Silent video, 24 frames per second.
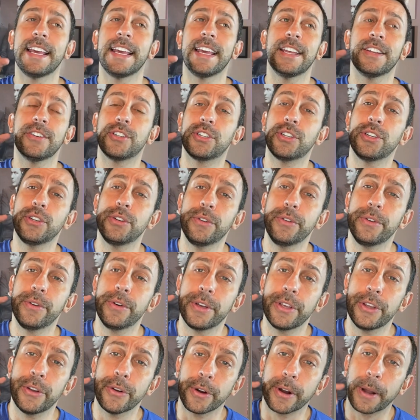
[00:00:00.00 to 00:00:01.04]

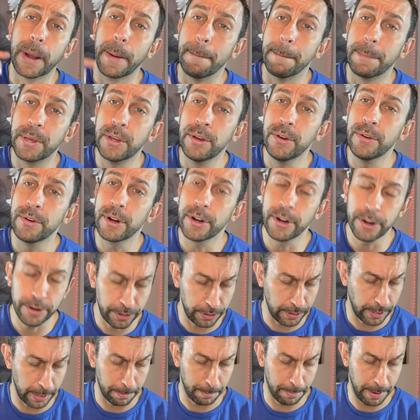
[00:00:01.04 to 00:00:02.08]
into your computer.
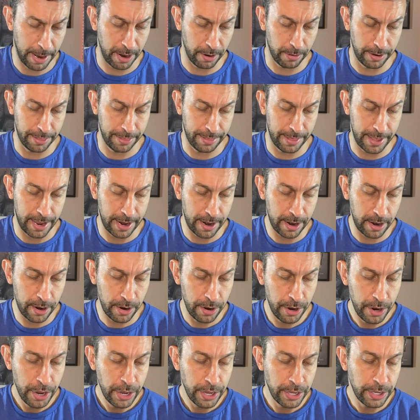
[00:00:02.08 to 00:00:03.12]
You can pair it
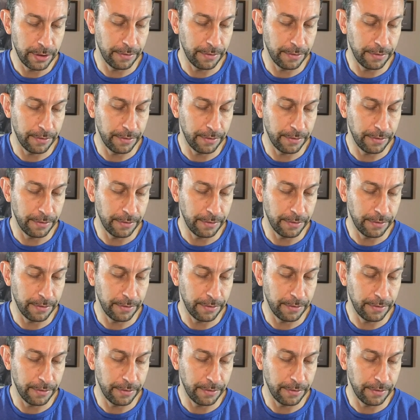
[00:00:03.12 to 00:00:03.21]
there.